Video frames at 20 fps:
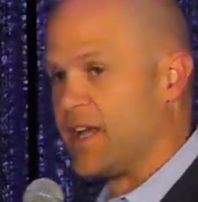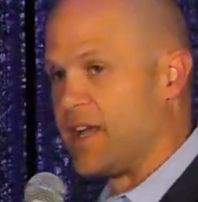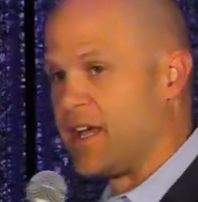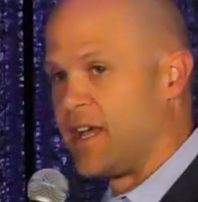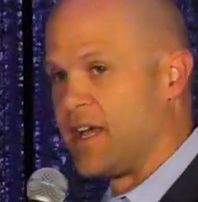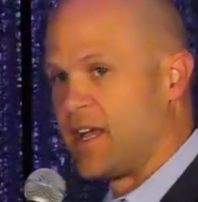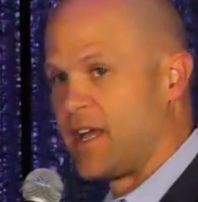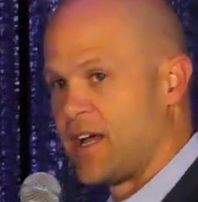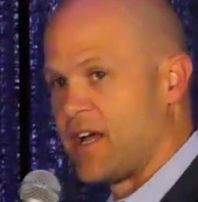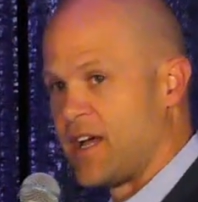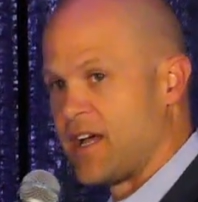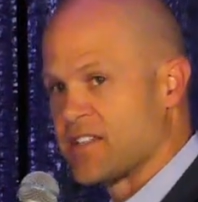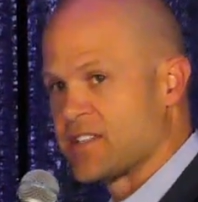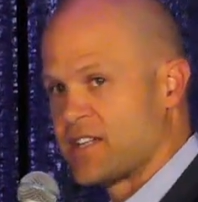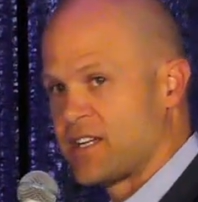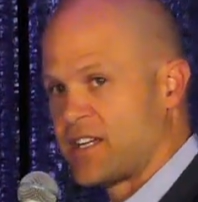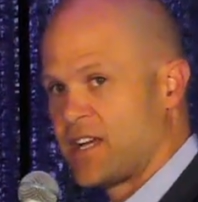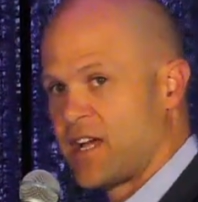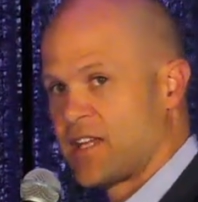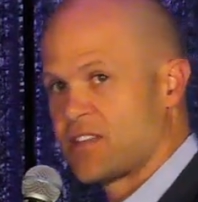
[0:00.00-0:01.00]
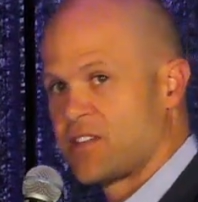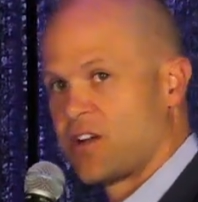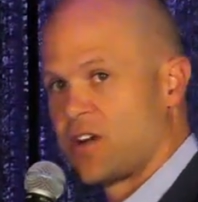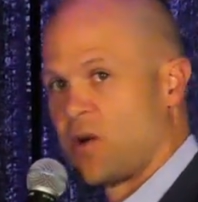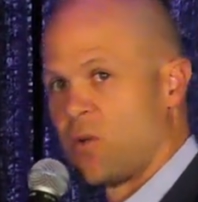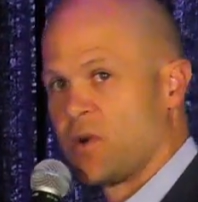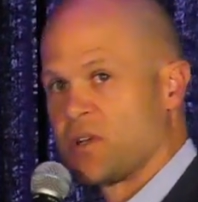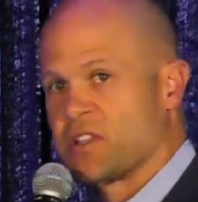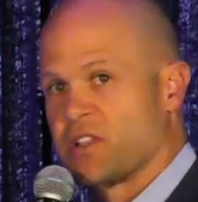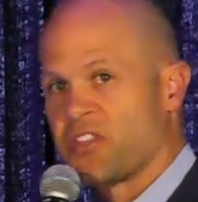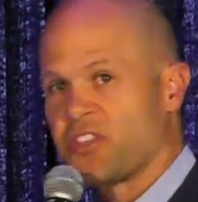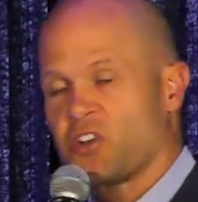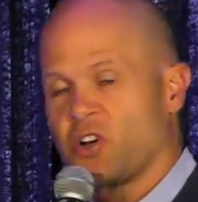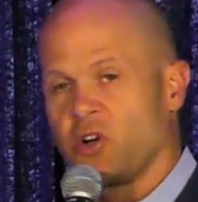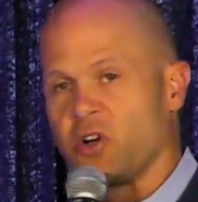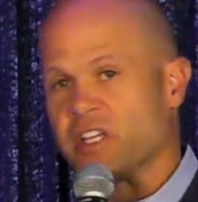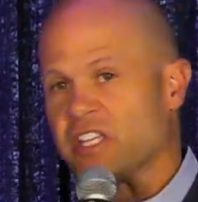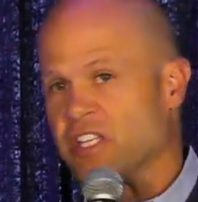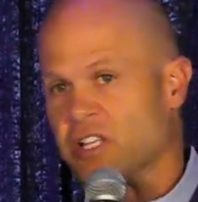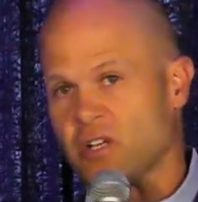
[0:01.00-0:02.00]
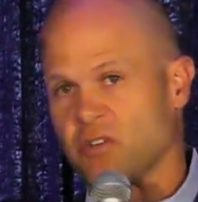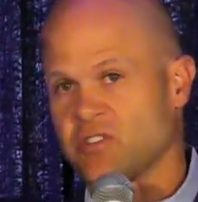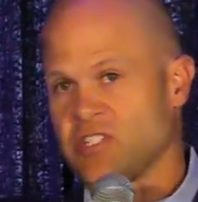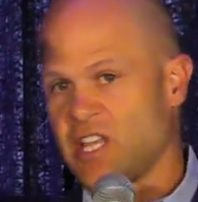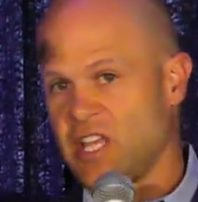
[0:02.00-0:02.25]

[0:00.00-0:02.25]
And as I got there, I went to throw it,